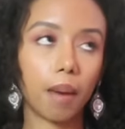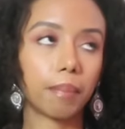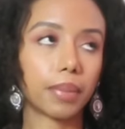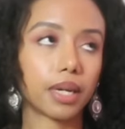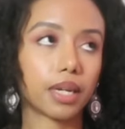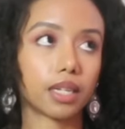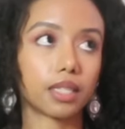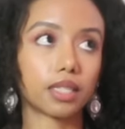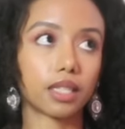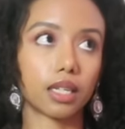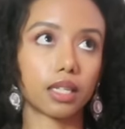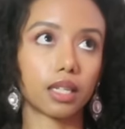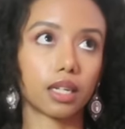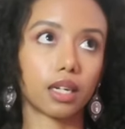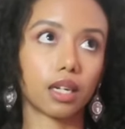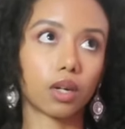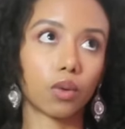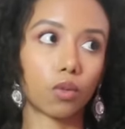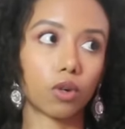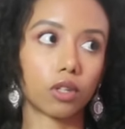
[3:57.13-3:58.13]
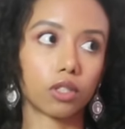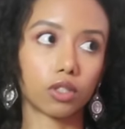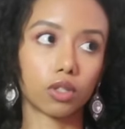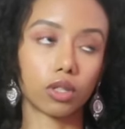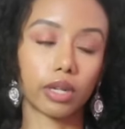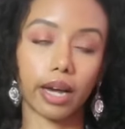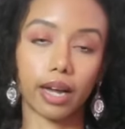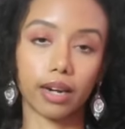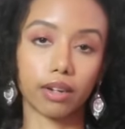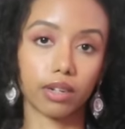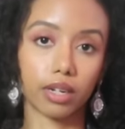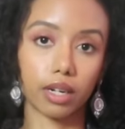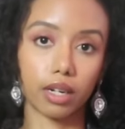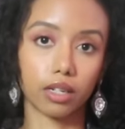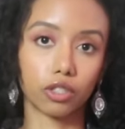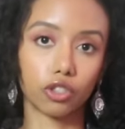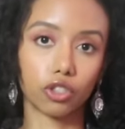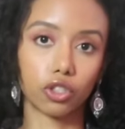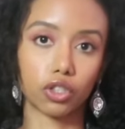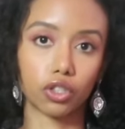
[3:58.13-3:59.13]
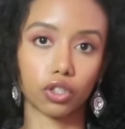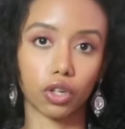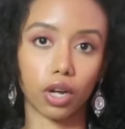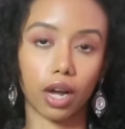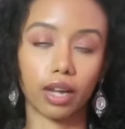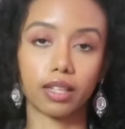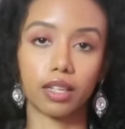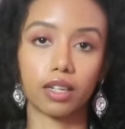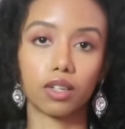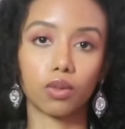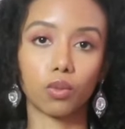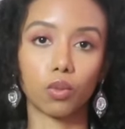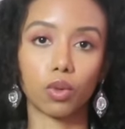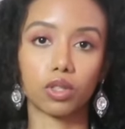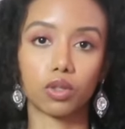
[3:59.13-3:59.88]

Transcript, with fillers: because I didn't want to have relationship I didn't